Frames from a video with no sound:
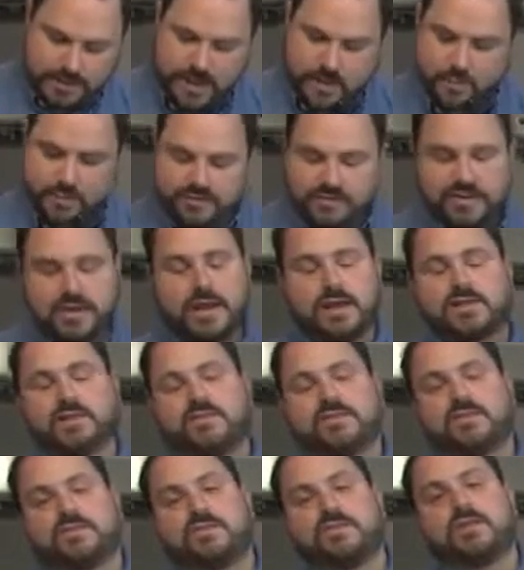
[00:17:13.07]
Now once again,
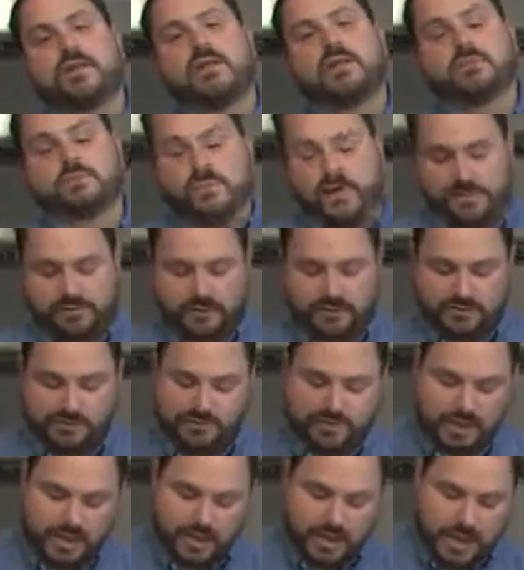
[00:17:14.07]
this is another preference
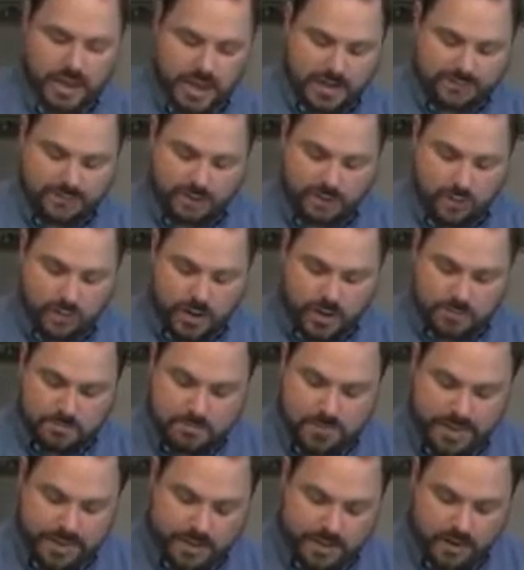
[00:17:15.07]
thing. If you
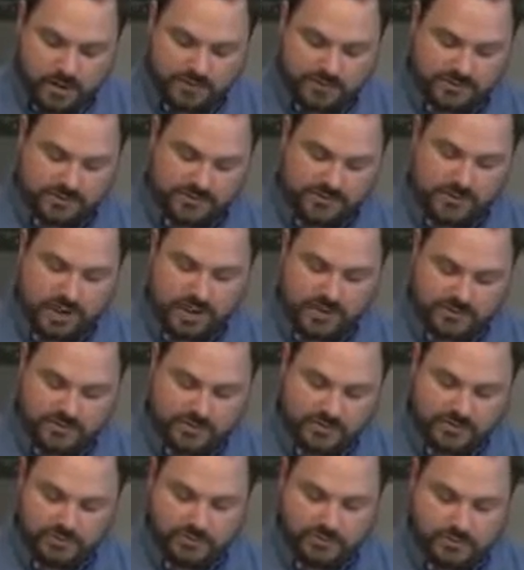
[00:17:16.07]
want big hunks of
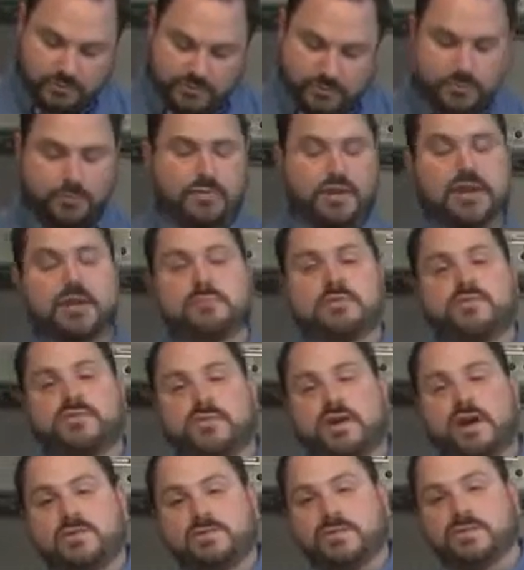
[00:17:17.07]
sausage, don't break up your
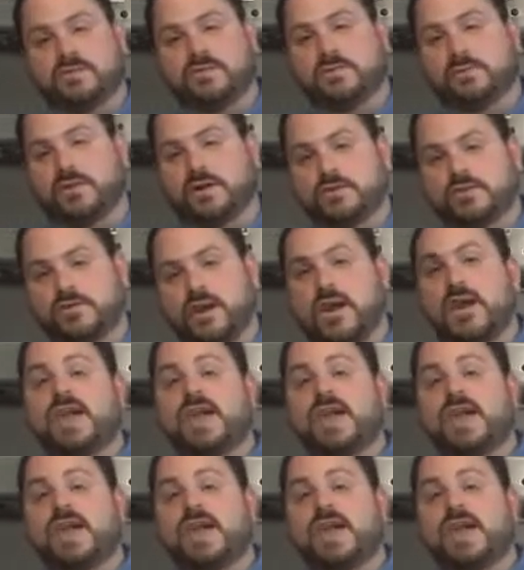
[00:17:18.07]
sausage too much.